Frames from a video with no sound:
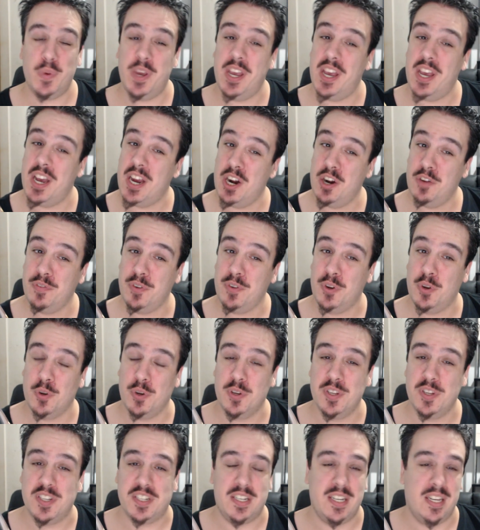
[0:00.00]
We are, of
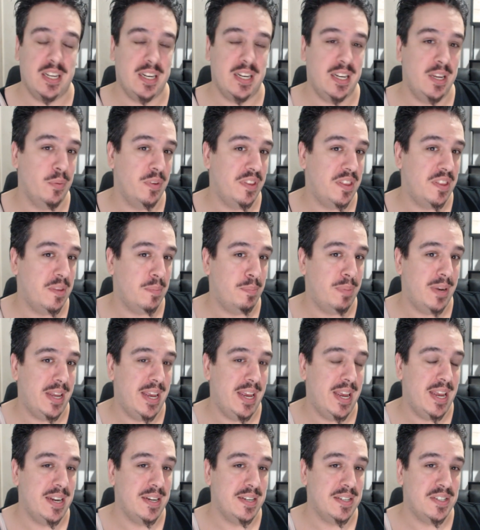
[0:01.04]
course, dealing with a
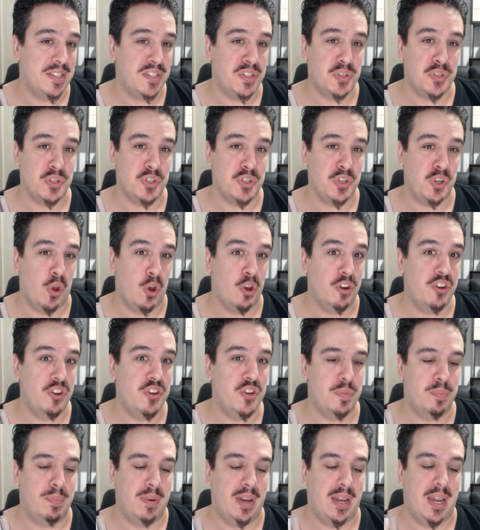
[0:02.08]
blend, a
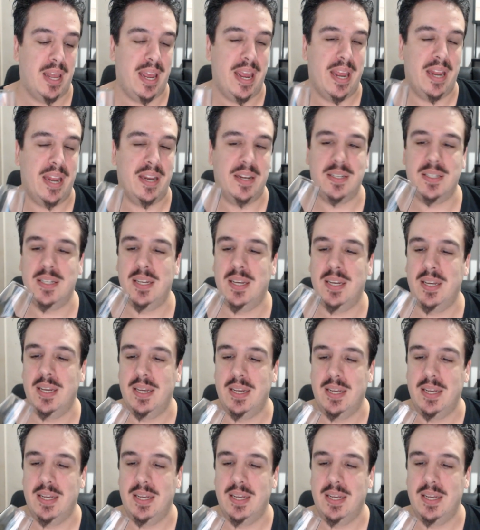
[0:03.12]
Scotch blend.